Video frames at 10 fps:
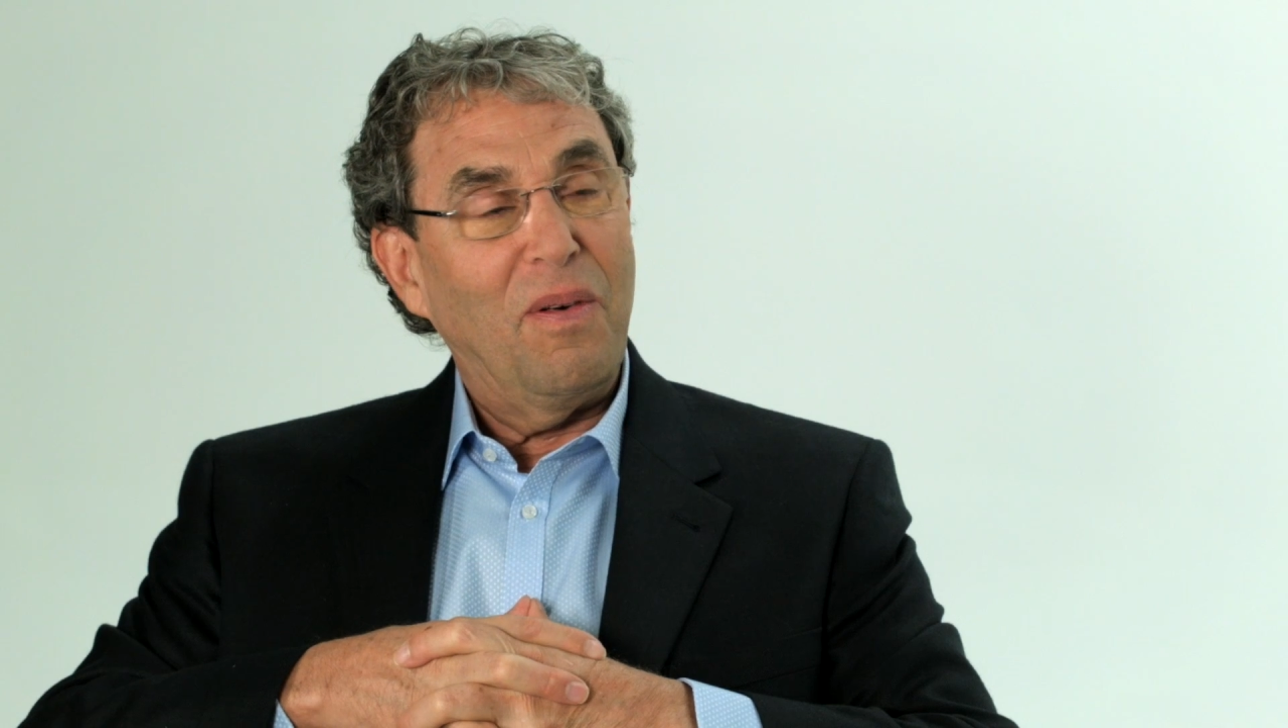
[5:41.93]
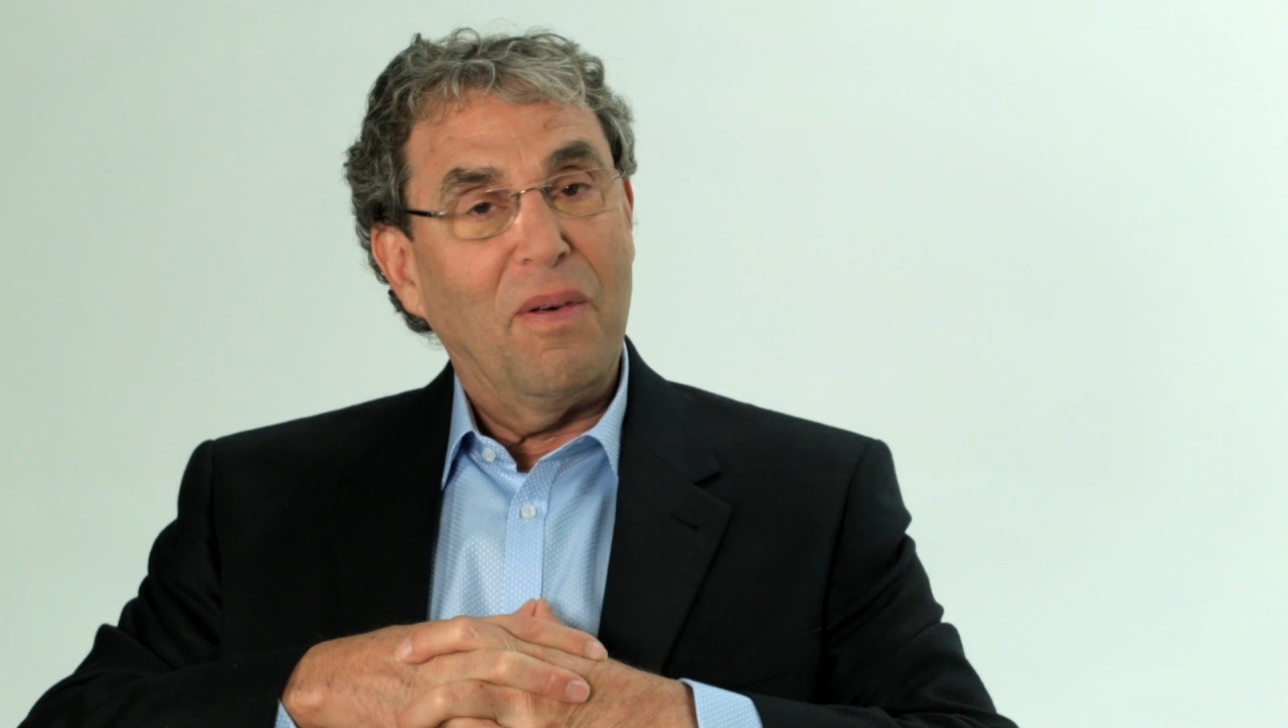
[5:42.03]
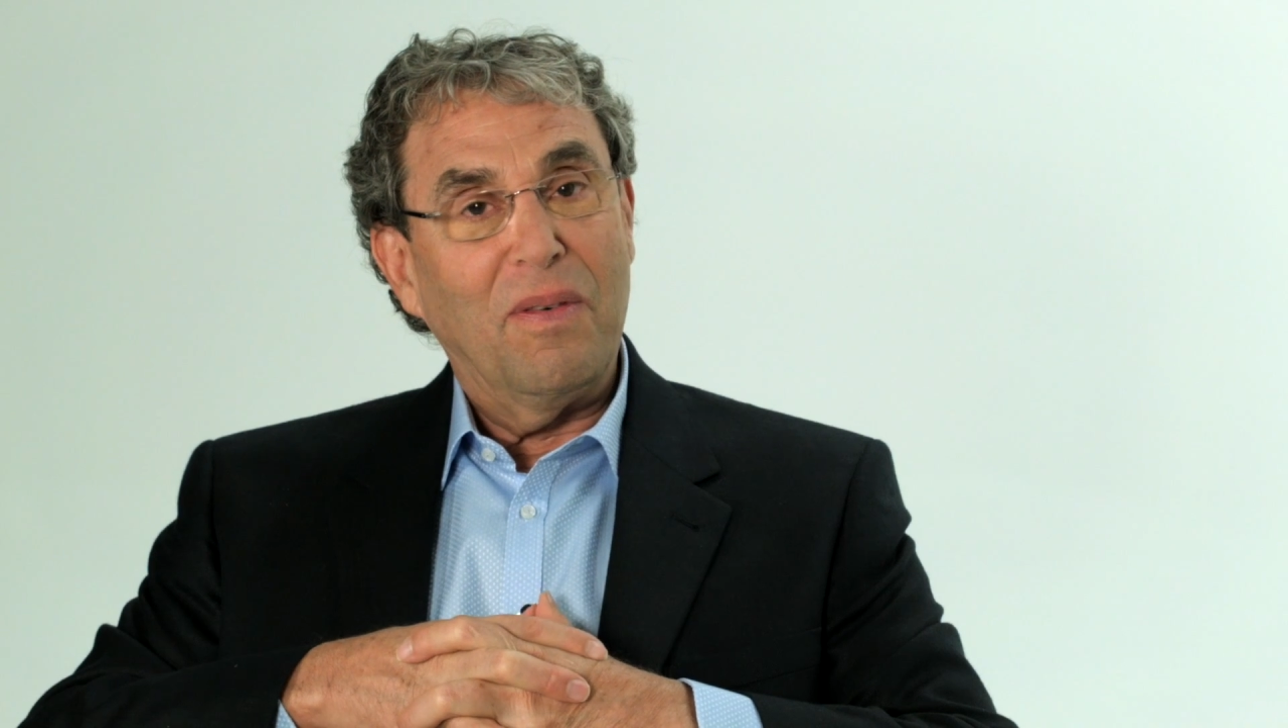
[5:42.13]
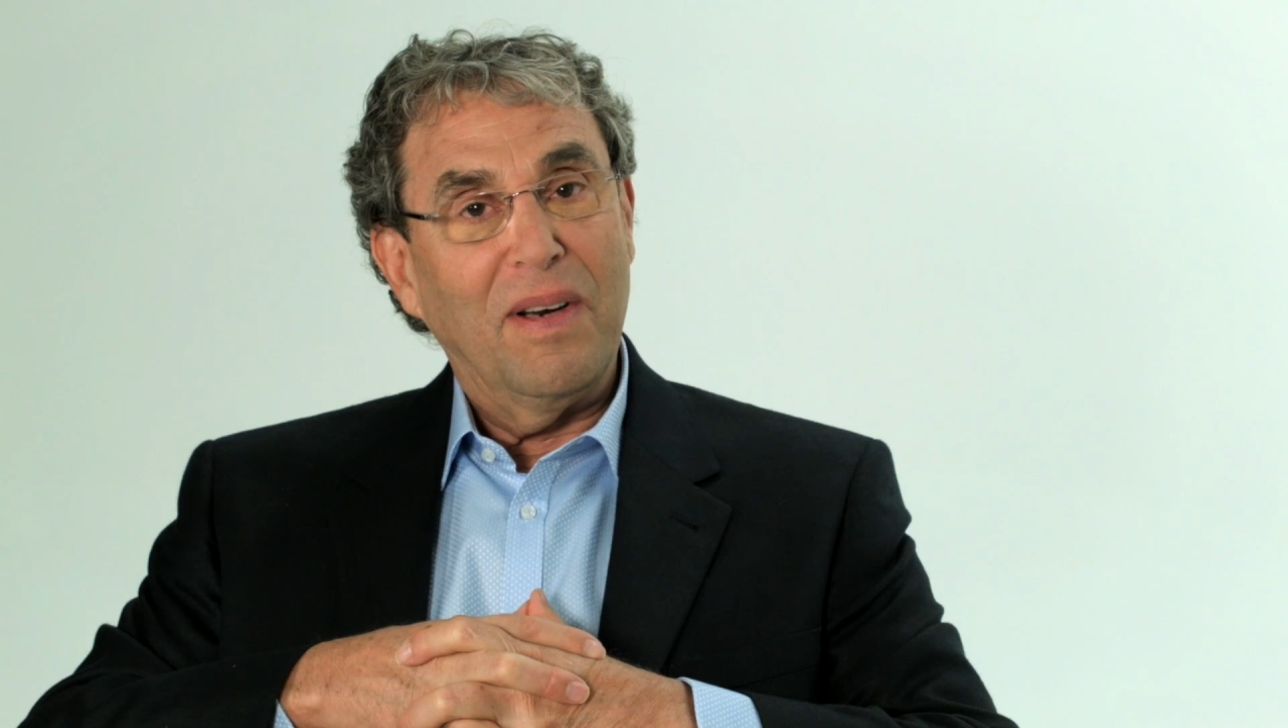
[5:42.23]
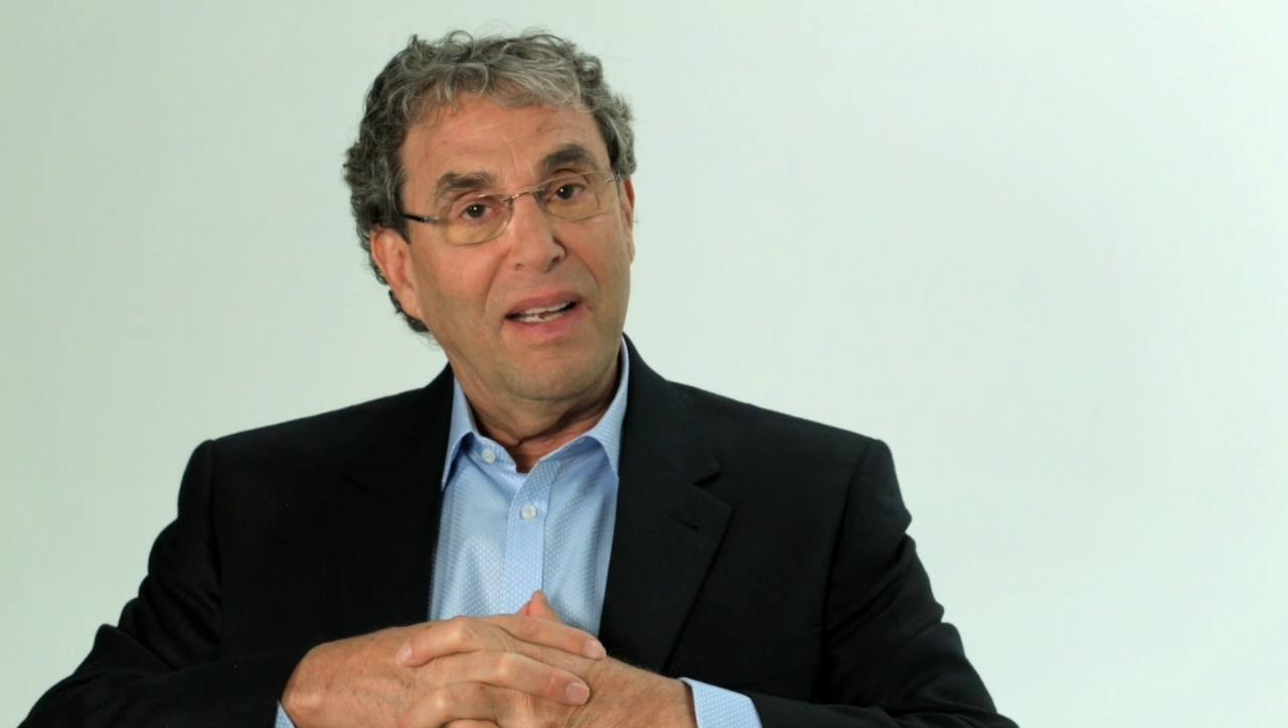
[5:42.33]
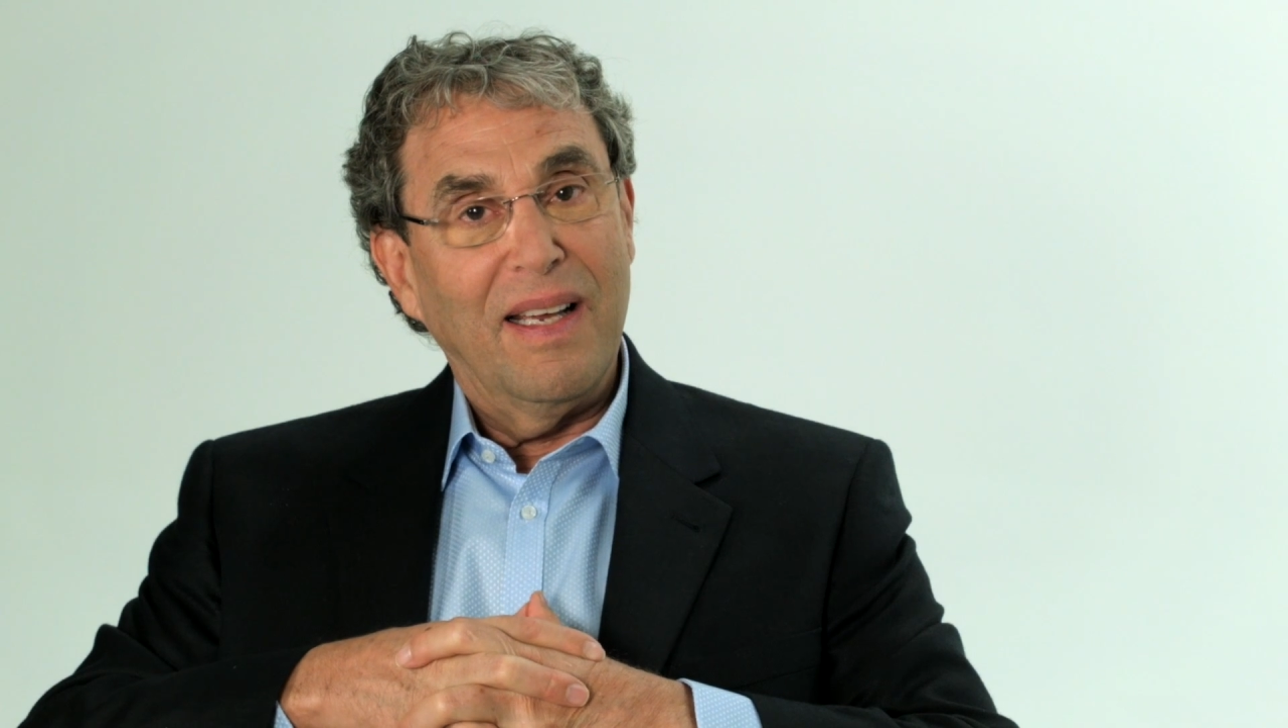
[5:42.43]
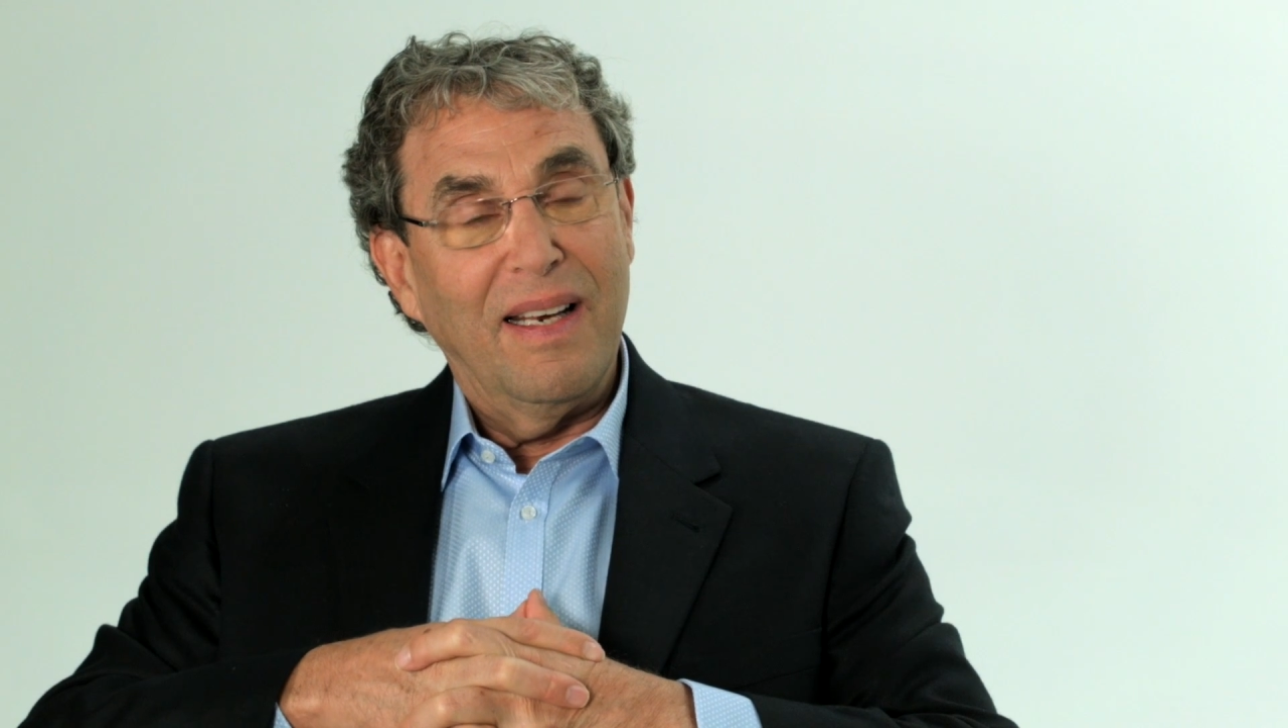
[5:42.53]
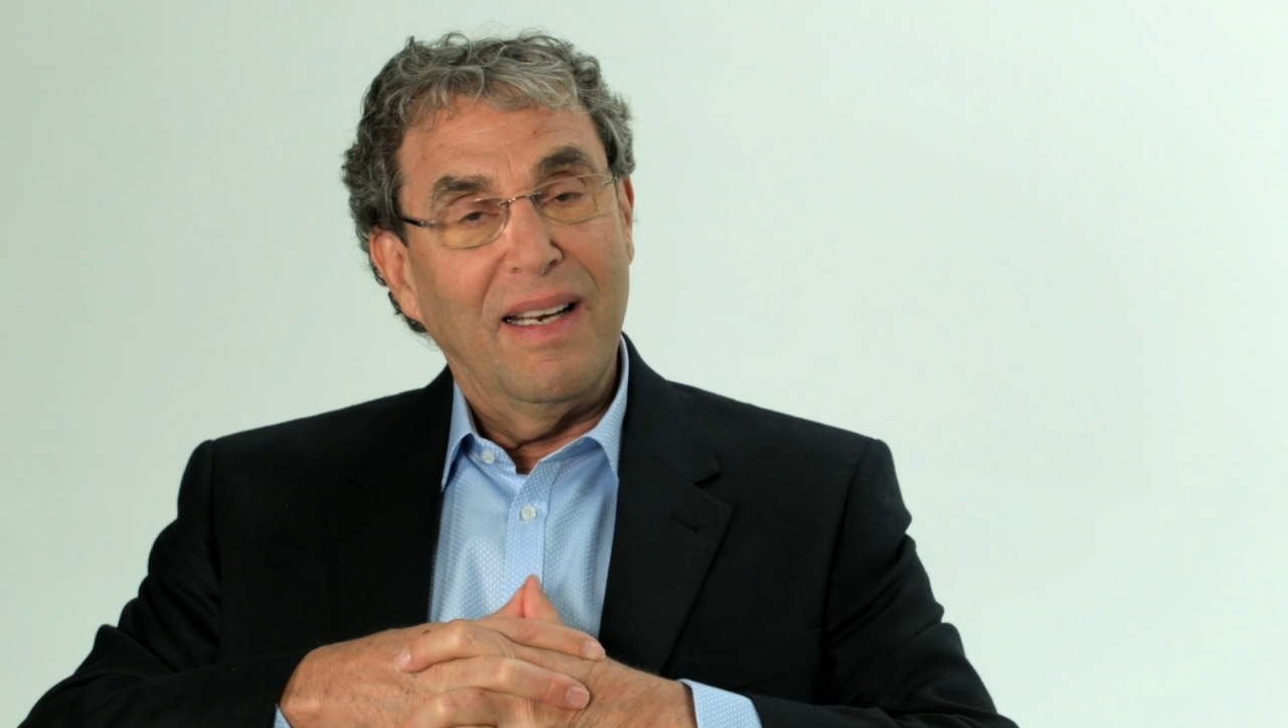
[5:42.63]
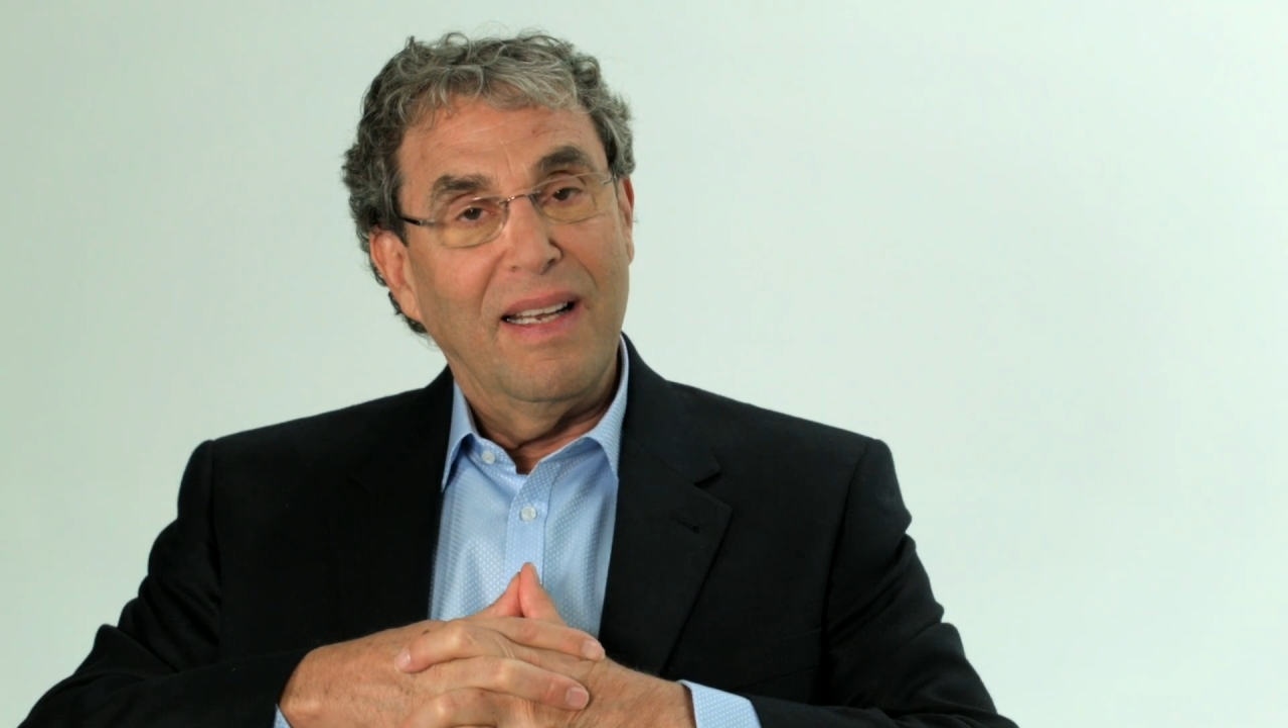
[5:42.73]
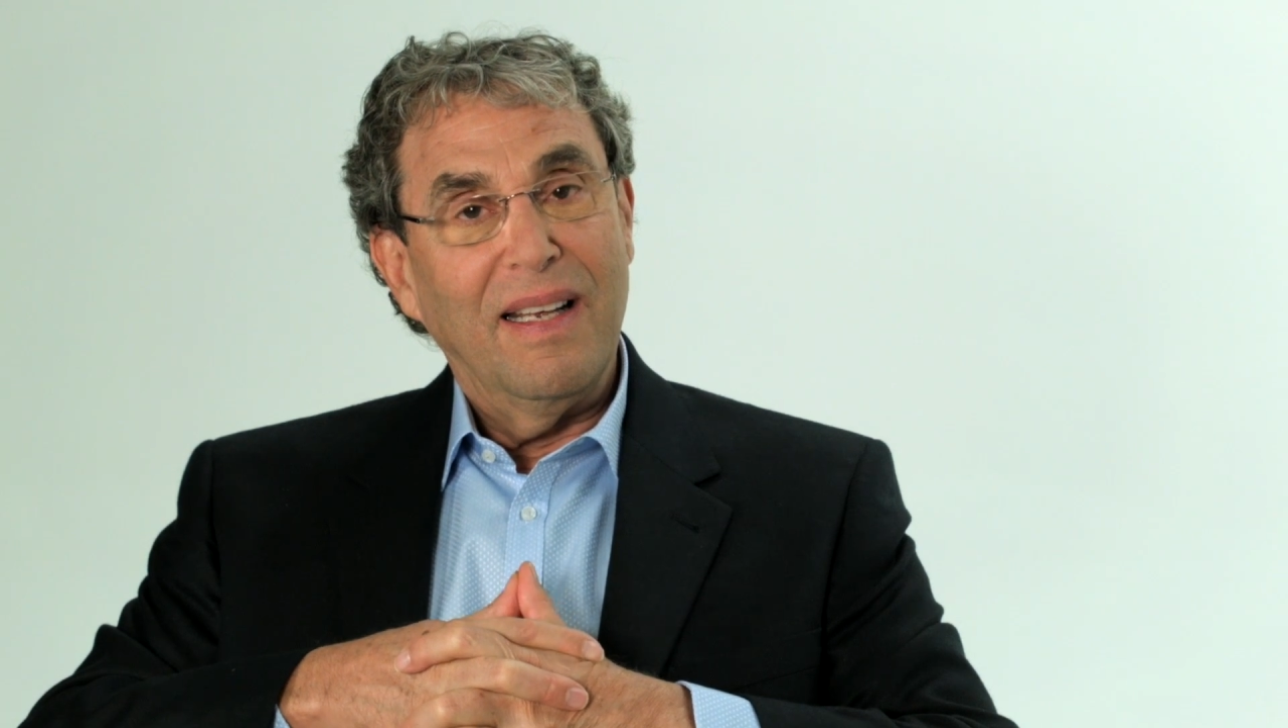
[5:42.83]
over
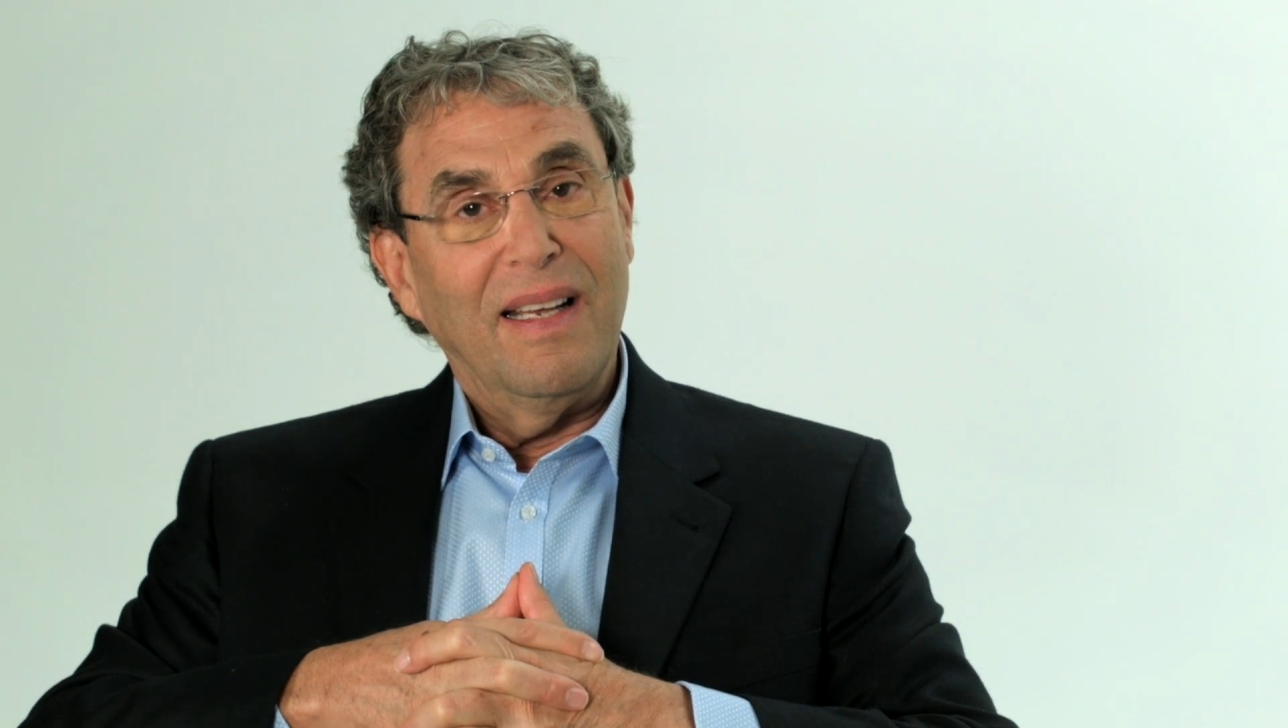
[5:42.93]
again.